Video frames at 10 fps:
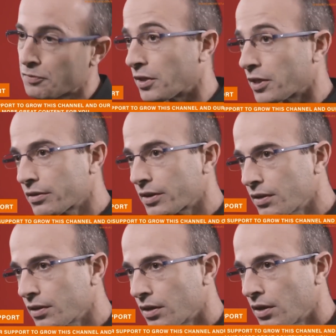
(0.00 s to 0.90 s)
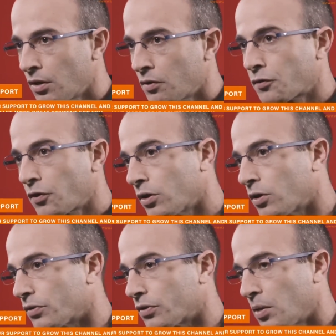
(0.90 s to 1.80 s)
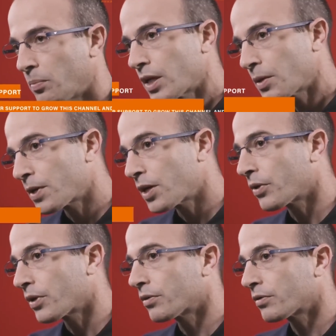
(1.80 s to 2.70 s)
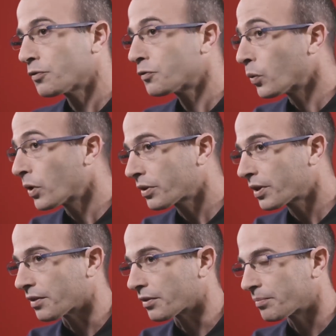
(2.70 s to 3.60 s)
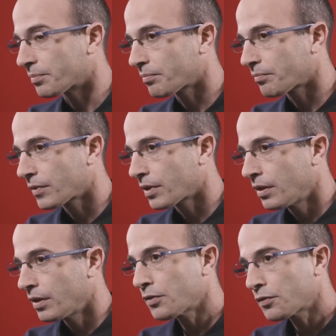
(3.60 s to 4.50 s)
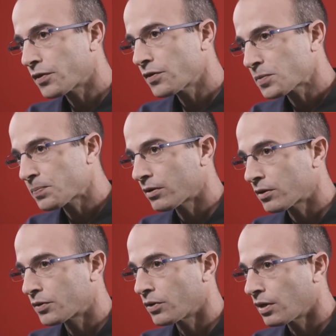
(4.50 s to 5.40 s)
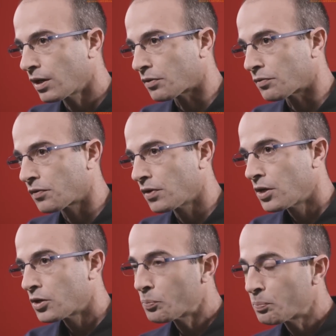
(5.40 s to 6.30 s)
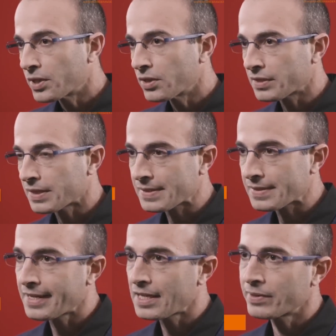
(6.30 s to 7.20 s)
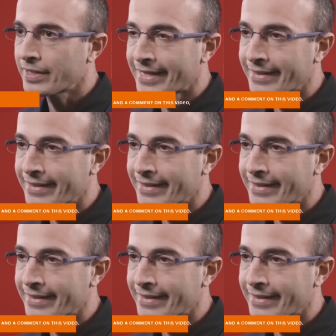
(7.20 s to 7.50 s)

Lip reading: of learning followed by a period of working. In the first part of your life, you built a stable